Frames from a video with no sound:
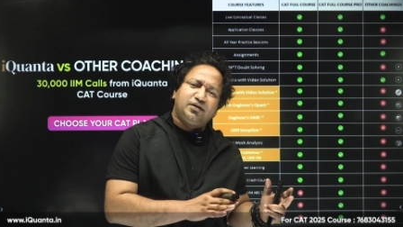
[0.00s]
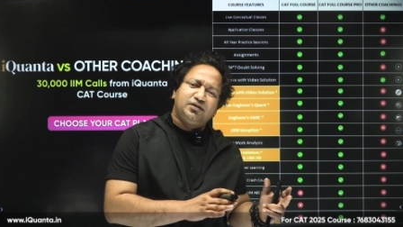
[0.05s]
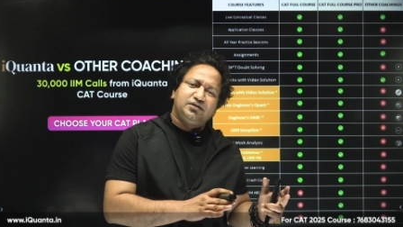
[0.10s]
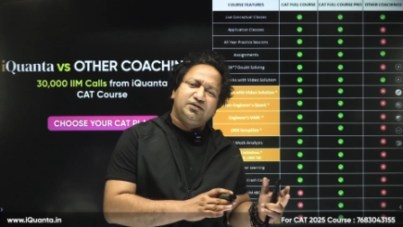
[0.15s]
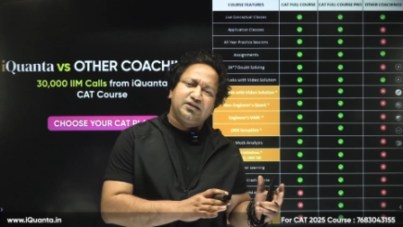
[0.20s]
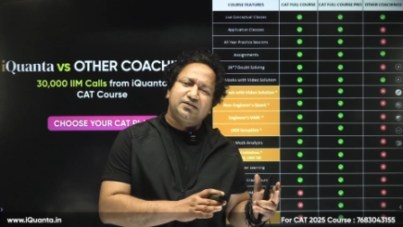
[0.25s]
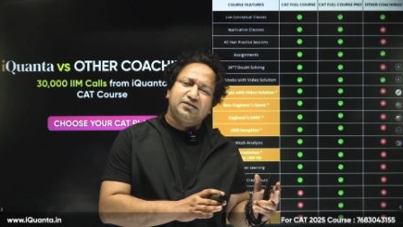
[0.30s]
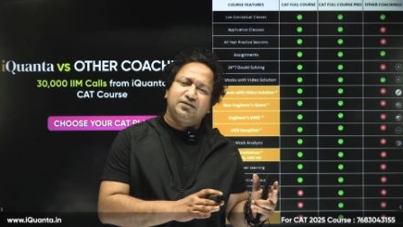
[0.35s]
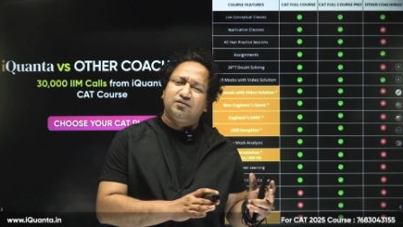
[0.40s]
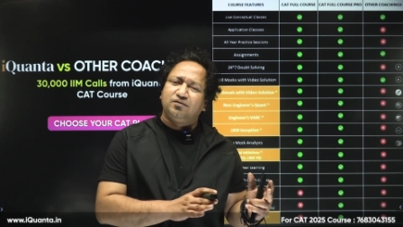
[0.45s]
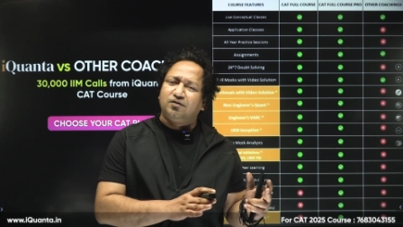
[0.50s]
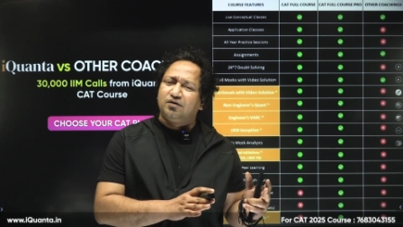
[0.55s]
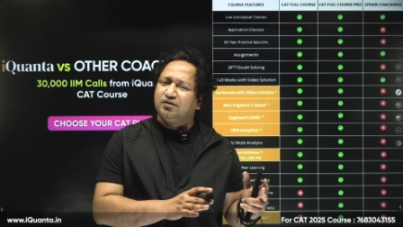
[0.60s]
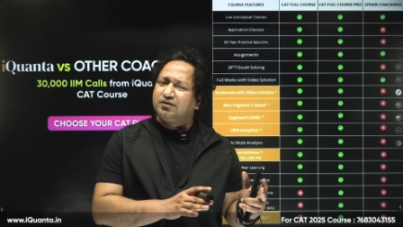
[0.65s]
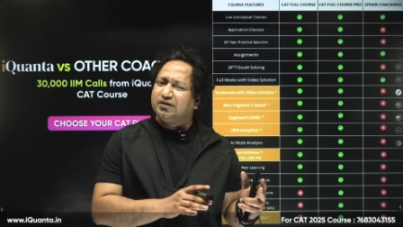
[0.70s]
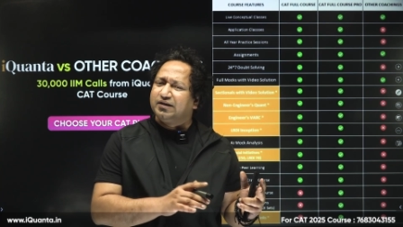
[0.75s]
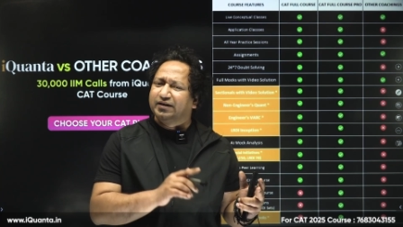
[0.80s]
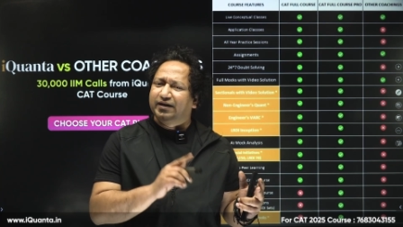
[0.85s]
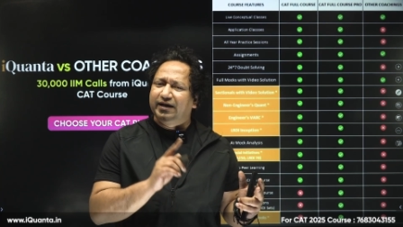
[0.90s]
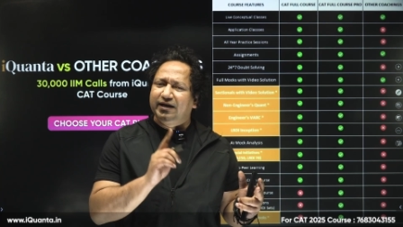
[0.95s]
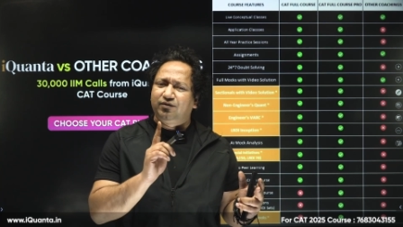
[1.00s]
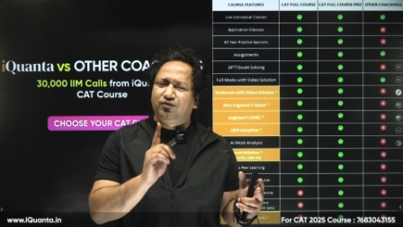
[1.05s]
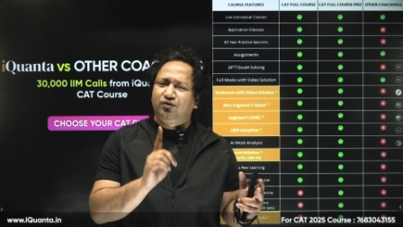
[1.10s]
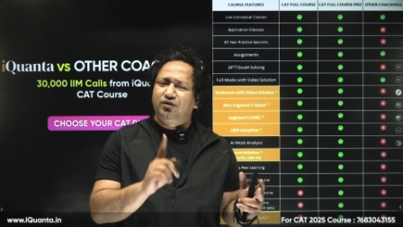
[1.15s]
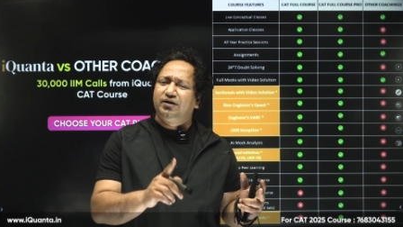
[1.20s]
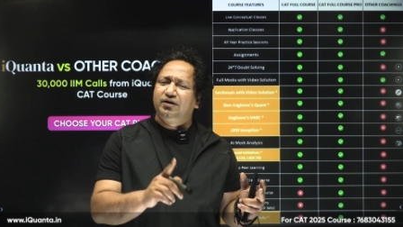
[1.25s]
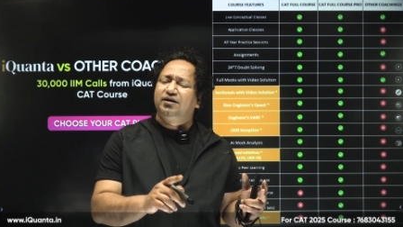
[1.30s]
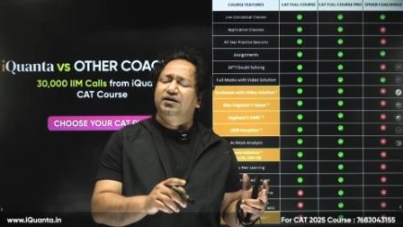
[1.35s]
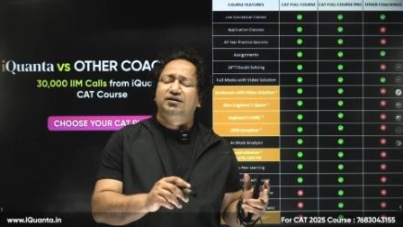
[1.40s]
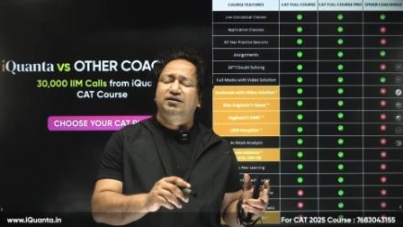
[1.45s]
just go on the
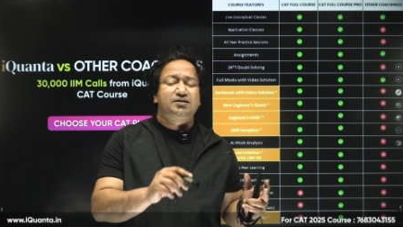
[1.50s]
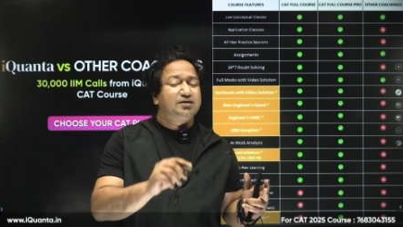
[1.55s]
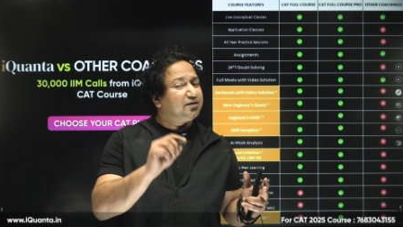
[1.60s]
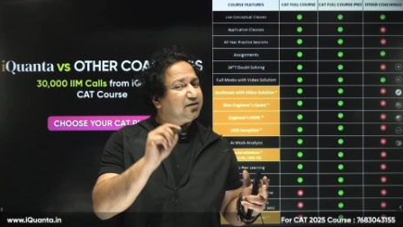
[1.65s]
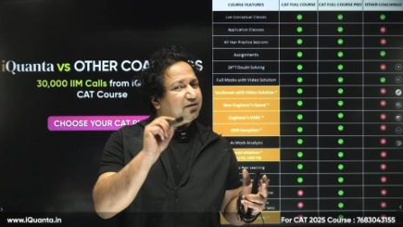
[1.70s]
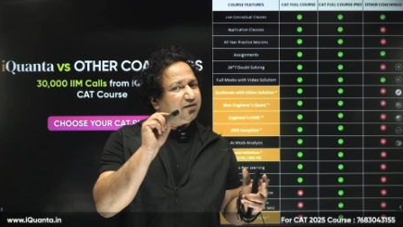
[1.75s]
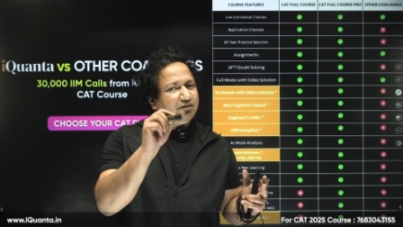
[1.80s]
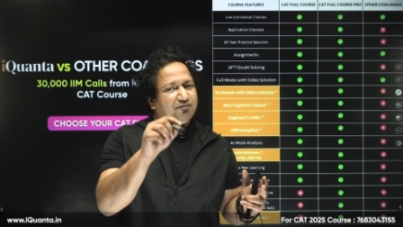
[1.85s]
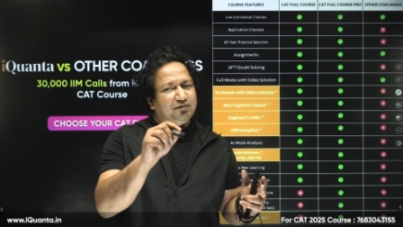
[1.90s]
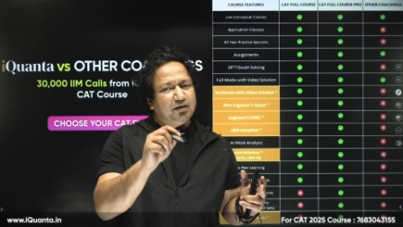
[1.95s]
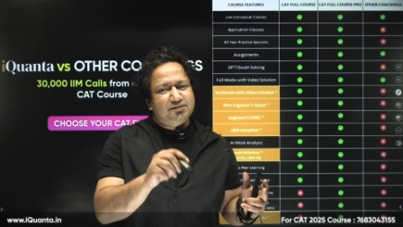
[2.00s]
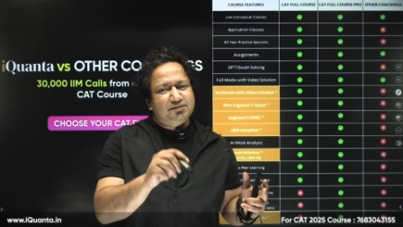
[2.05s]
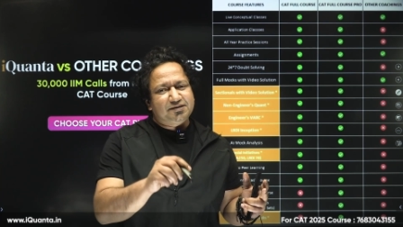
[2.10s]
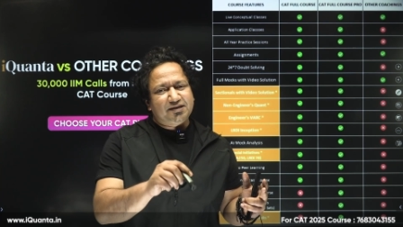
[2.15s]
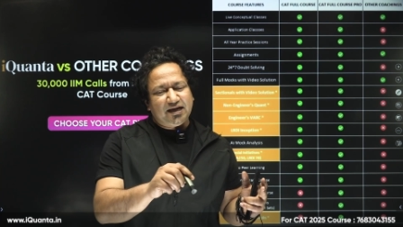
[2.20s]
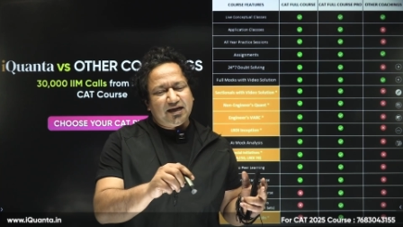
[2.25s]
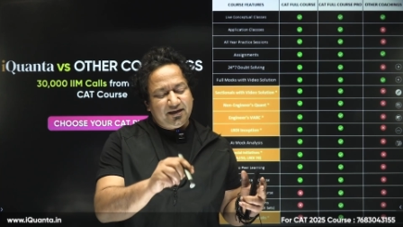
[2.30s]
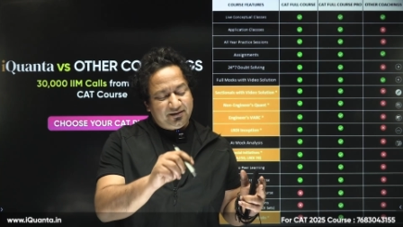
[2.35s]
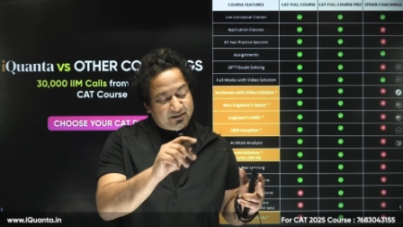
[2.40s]
iQuantas website.